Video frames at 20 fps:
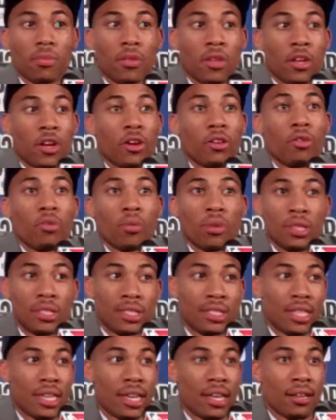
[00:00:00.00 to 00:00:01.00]
they're the
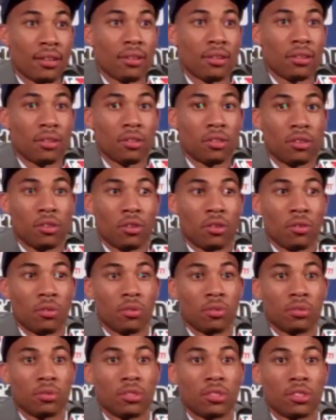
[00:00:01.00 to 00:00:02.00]
ones that,
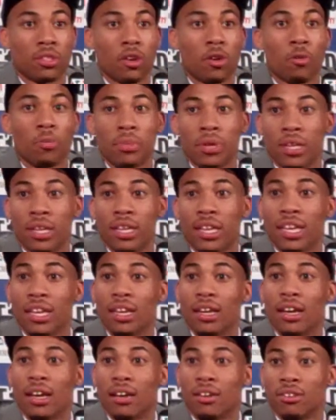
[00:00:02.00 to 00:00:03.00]
told me the in
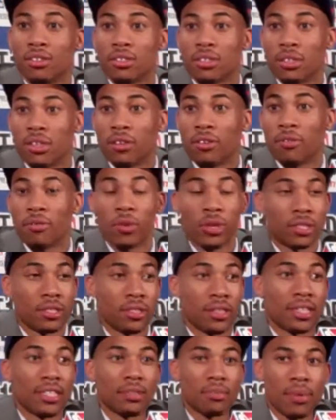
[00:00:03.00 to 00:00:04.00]
and outs of what to
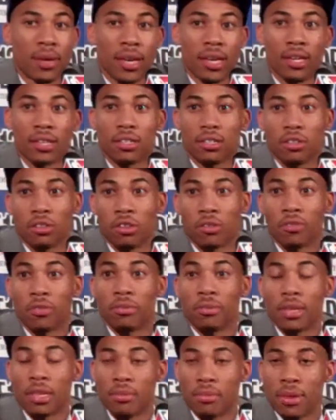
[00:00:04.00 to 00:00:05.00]
expect, from the
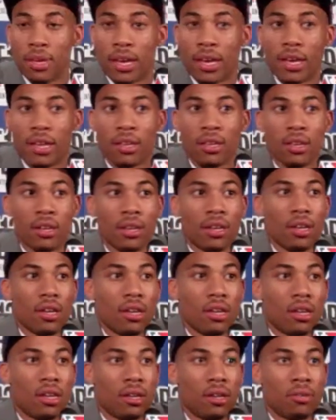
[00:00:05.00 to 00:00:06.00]
NBA
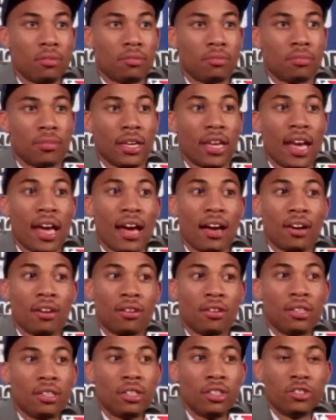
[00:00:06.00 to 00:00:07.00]
and
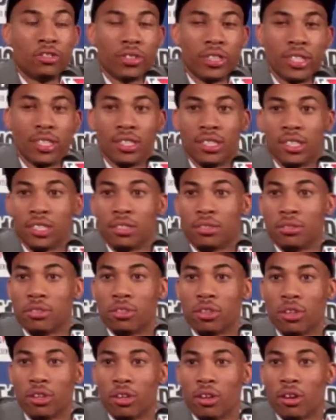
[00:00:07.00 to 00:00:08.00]
how the transition is
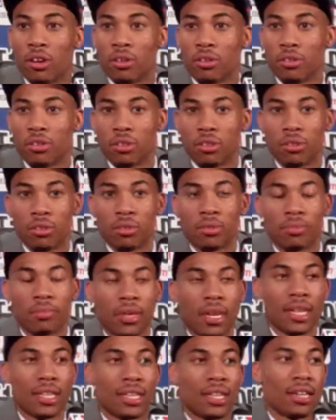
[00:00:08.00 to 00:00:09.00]
going to go. But
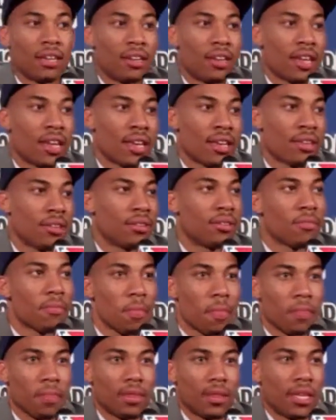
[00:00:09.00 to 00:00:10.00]
at the end of the day,
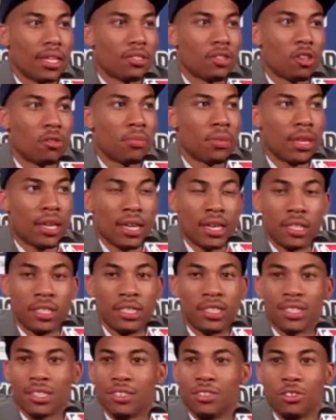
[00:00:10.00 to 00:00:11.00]
they told me, hey,
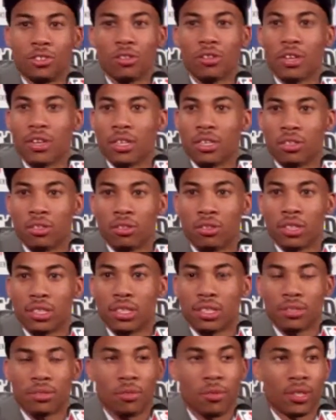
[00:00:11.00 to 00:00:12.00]
just enjoy. This
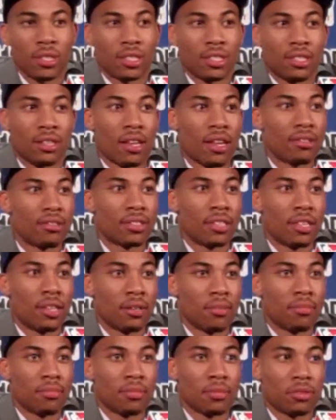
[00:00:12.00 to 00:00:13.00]
is a
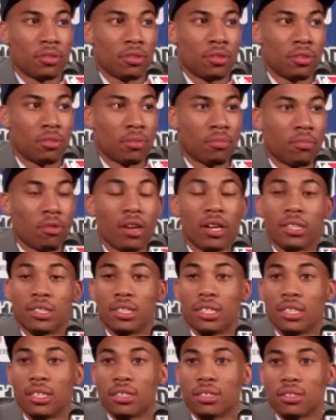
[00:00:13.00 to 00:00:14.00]
once-in-a-lifetime
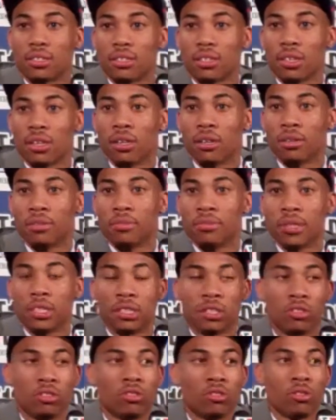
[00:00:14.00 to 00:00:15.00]
process.
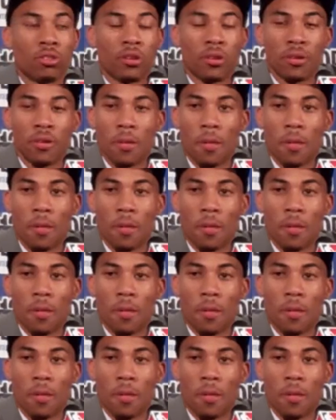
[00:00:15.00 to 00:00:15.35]
It's a joy.